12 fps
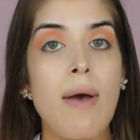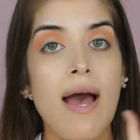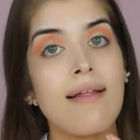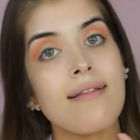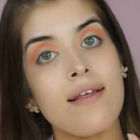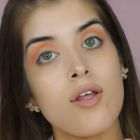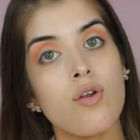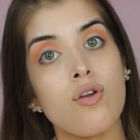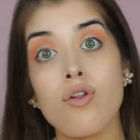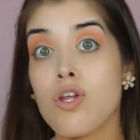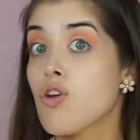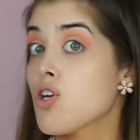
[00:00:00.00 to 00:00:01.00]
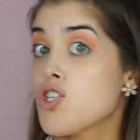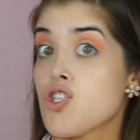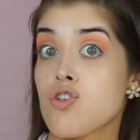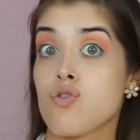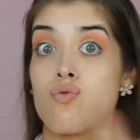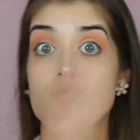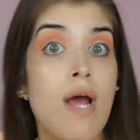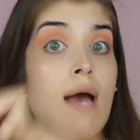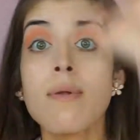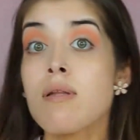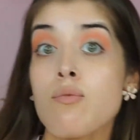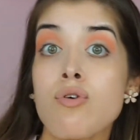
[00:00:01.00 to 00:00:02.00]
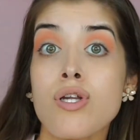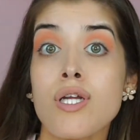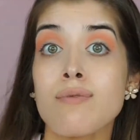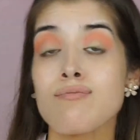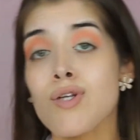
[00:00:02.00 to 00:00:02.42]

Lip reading: palette that you know that you could just grab in the morning